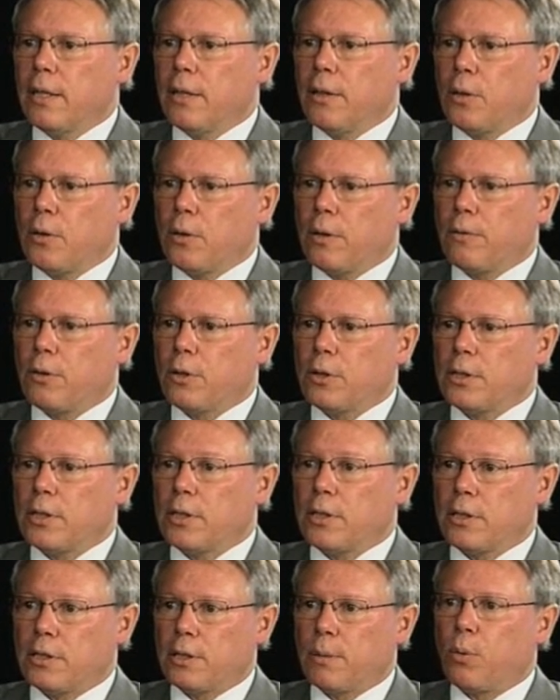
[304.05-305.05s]
the university
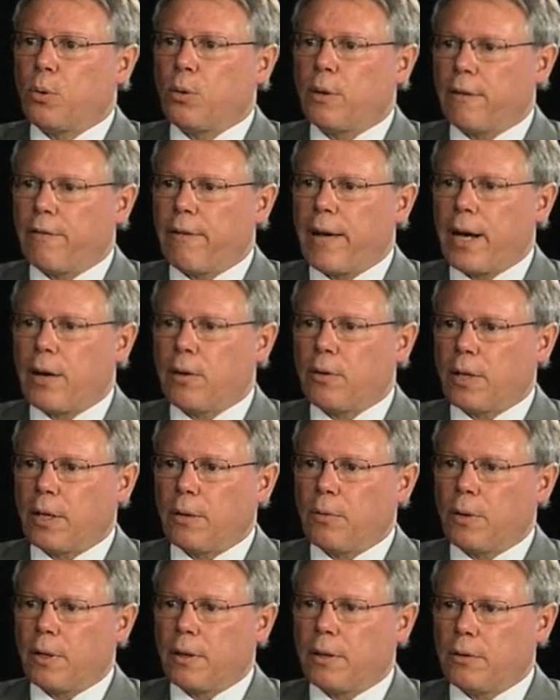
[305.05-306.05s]
to support faculty
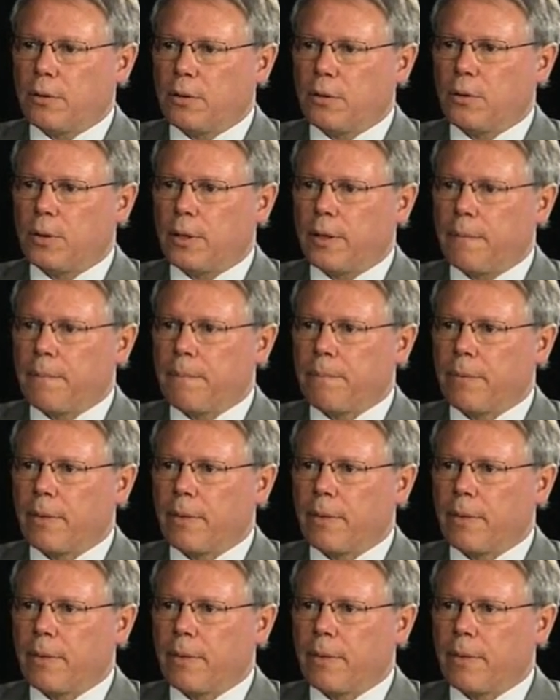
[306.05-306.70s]
in what they're doing.